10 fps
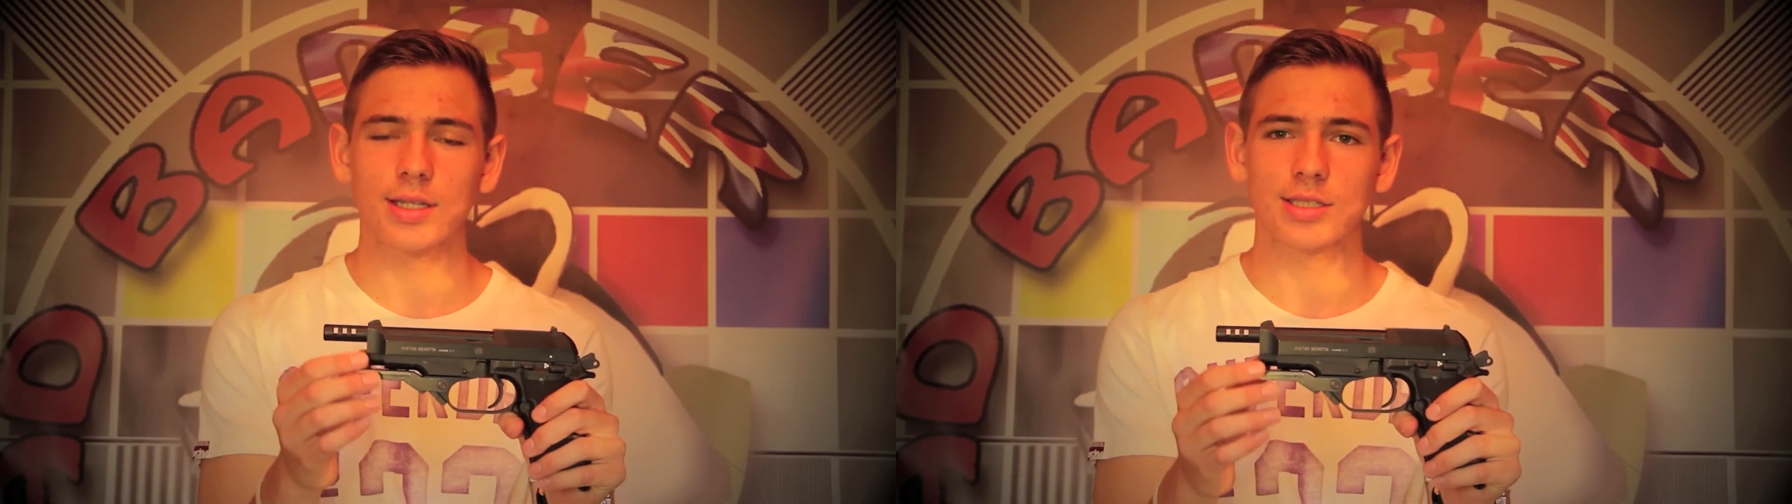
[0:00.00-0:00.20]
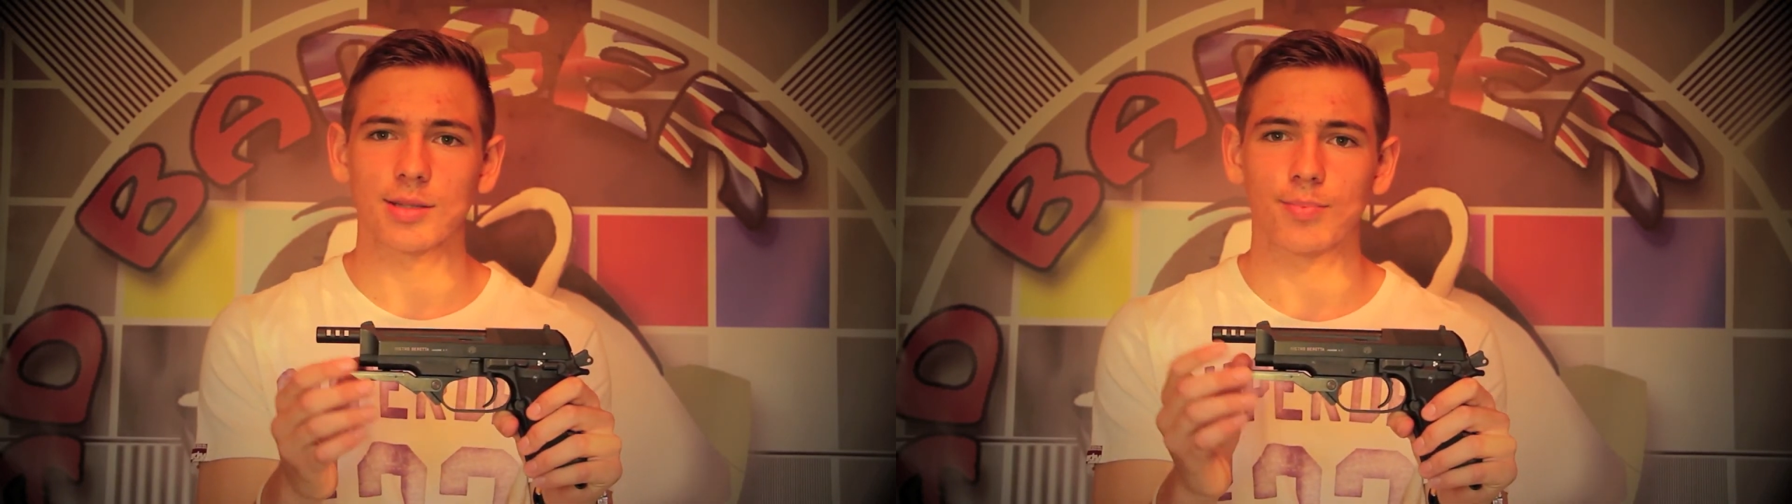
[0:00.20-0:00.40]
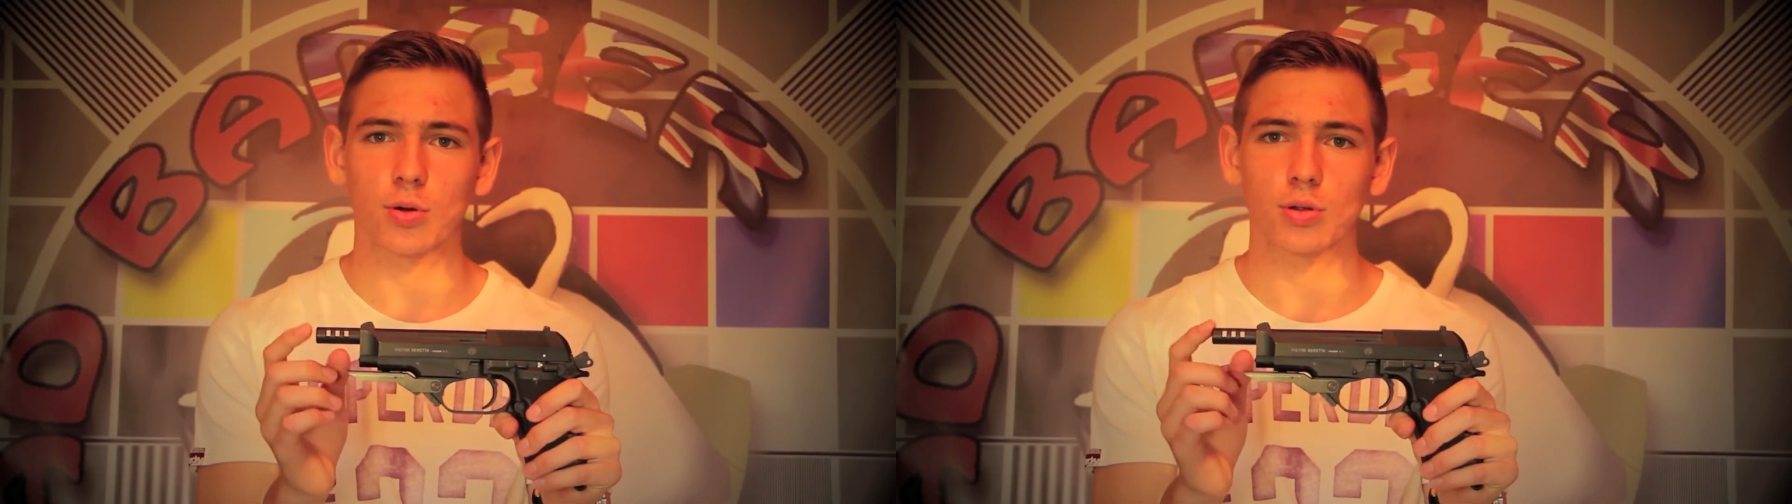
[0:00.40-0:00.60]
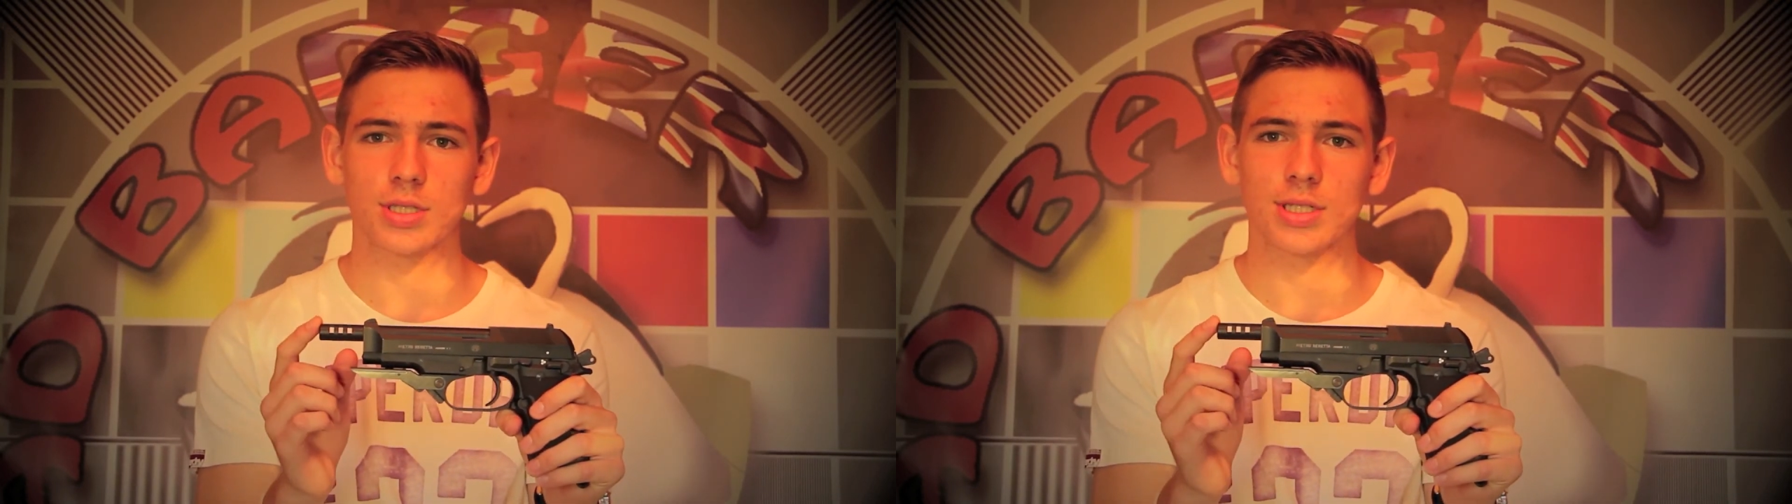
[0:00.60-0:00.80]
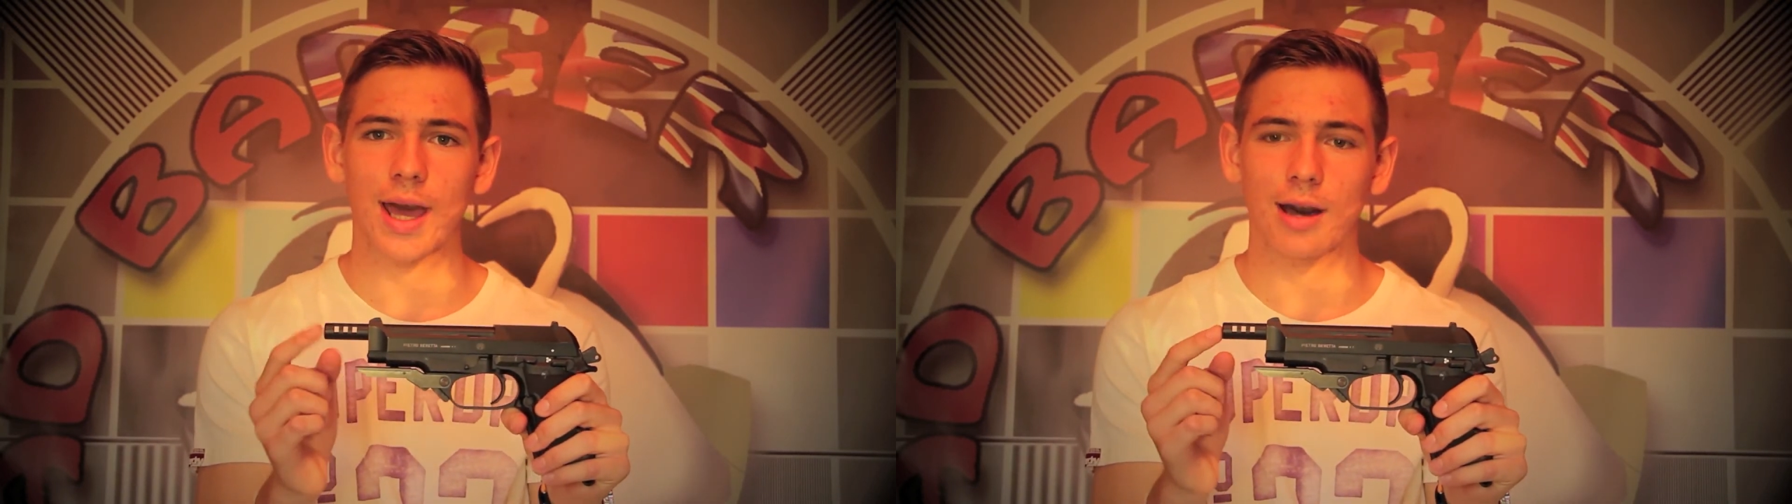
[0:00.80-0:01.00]
is the
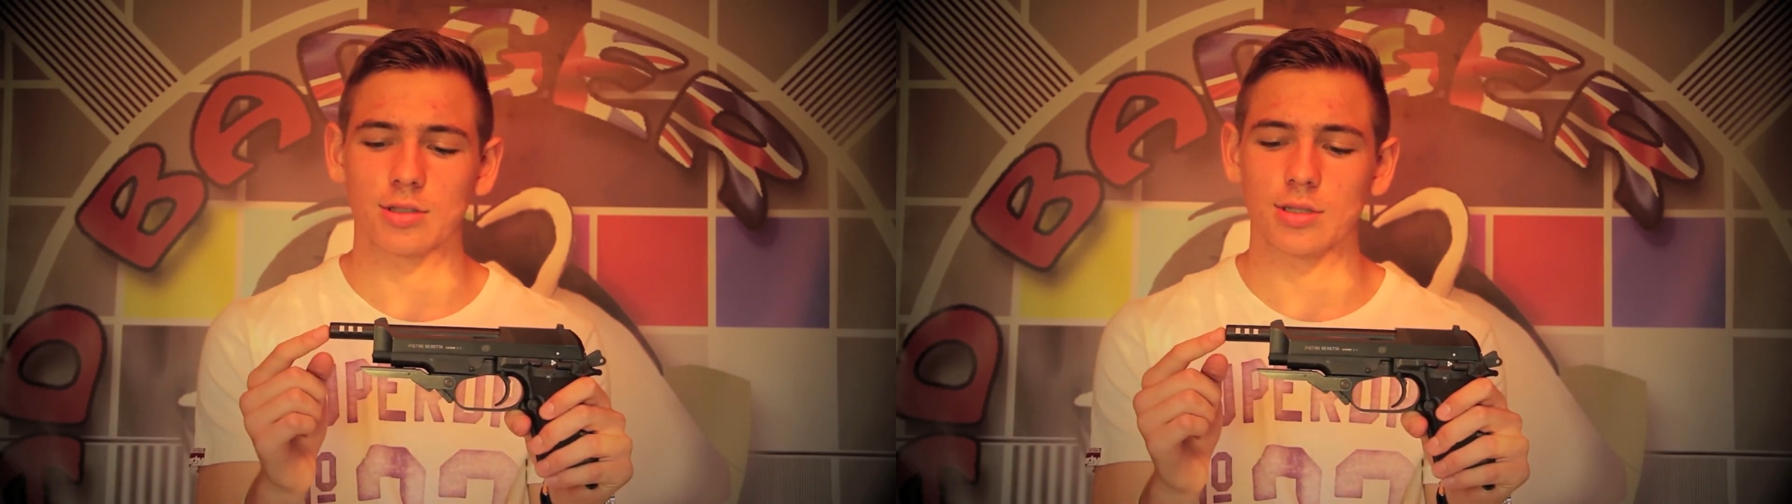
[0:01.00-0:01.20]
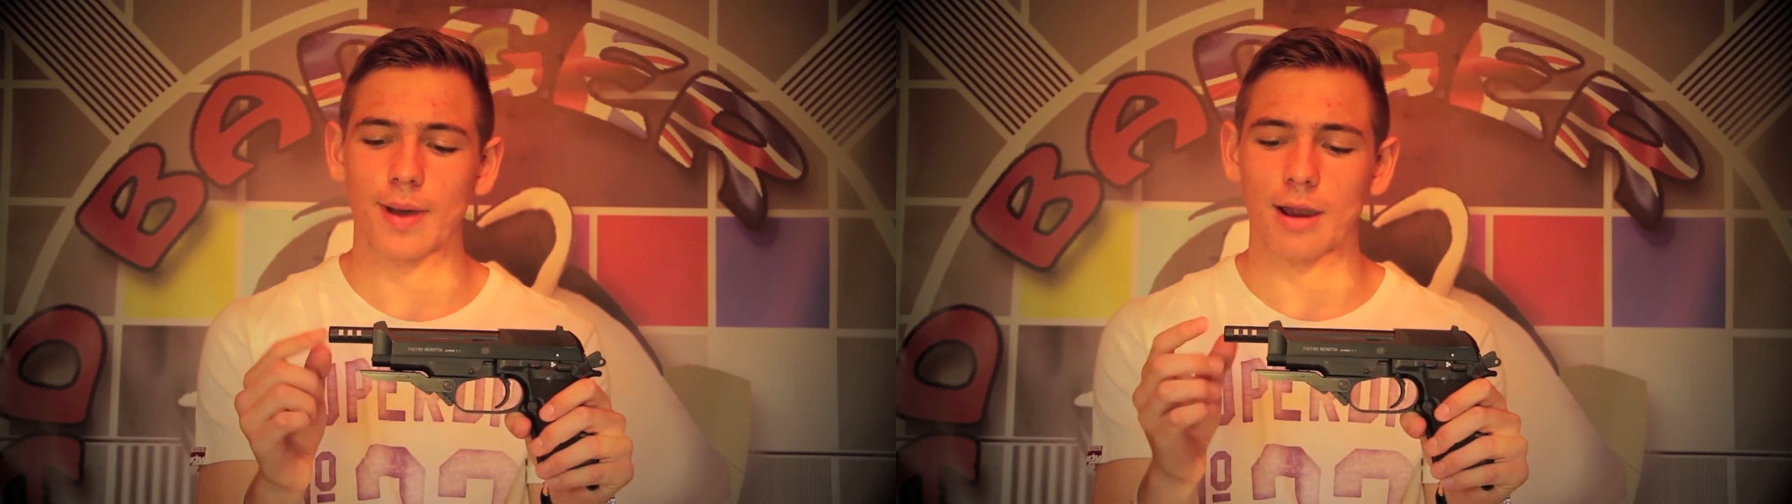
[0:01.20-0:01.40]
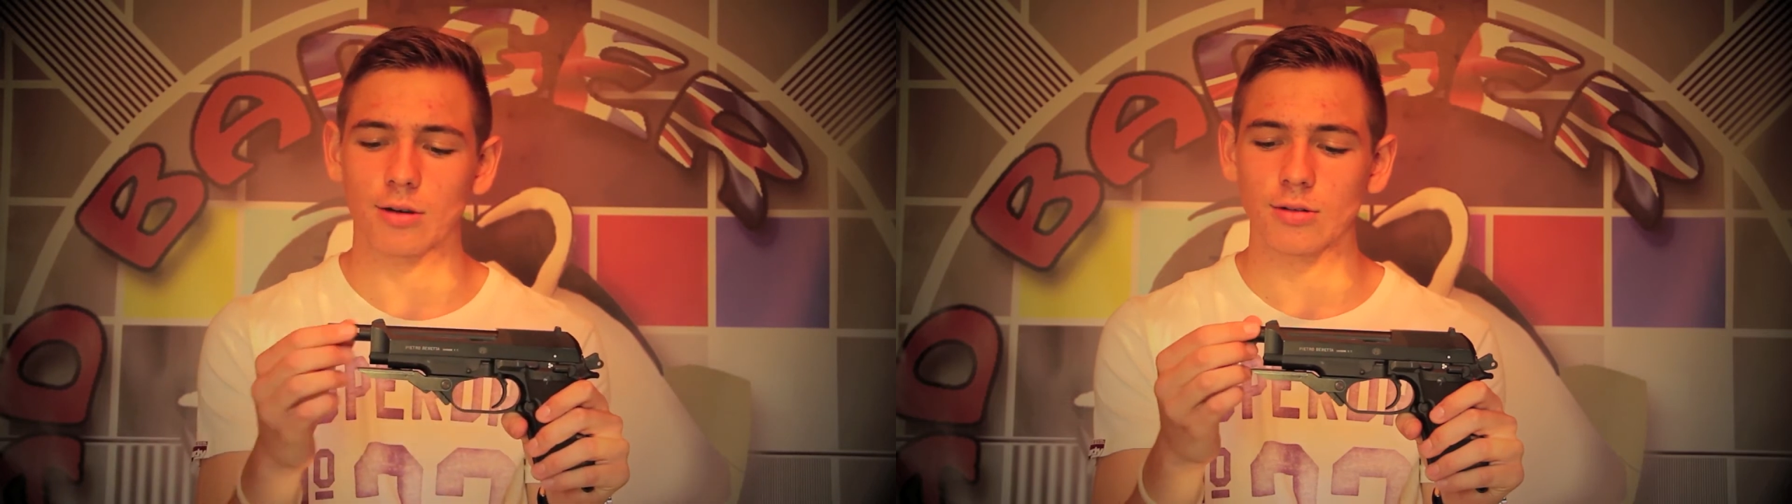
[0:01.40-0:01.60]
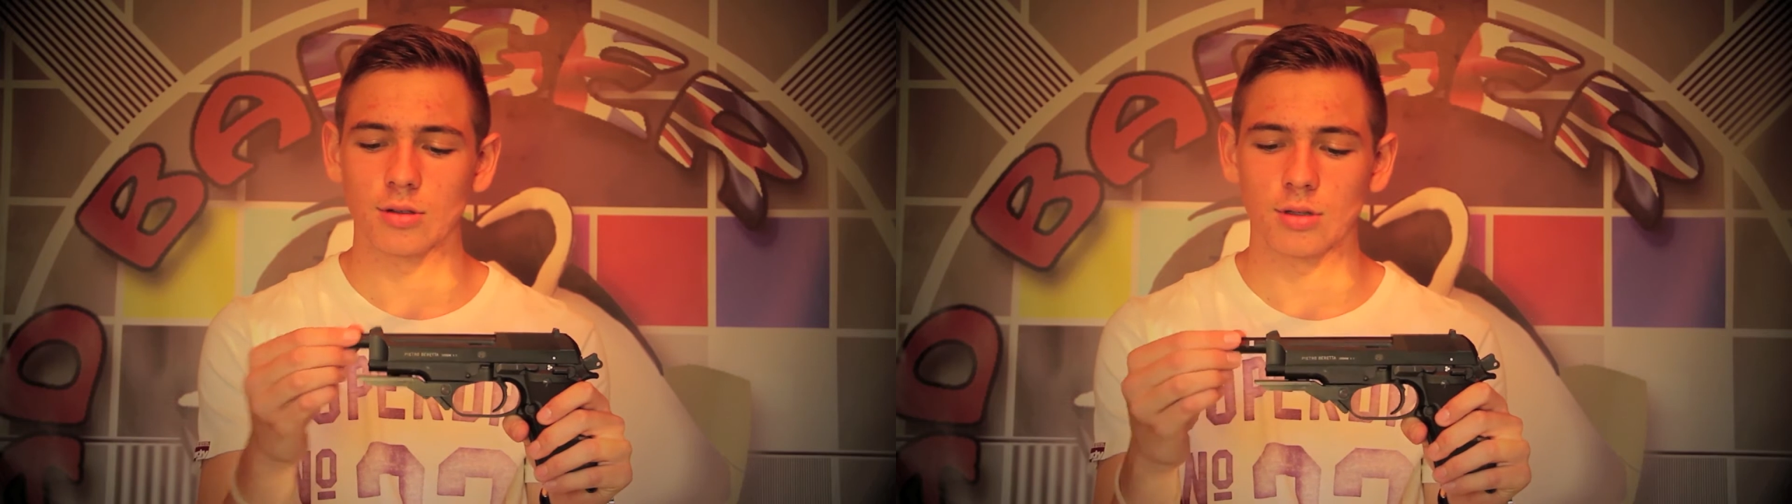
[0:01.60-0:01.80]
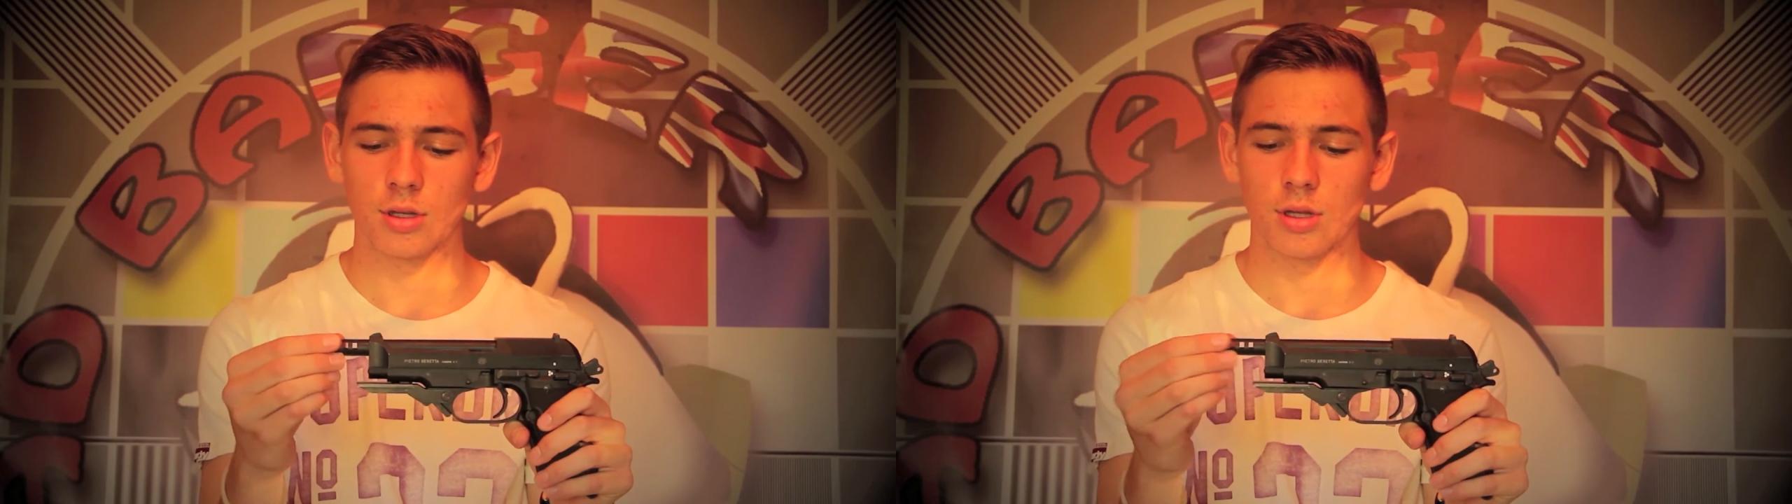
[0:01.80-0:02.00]
ported outer barrel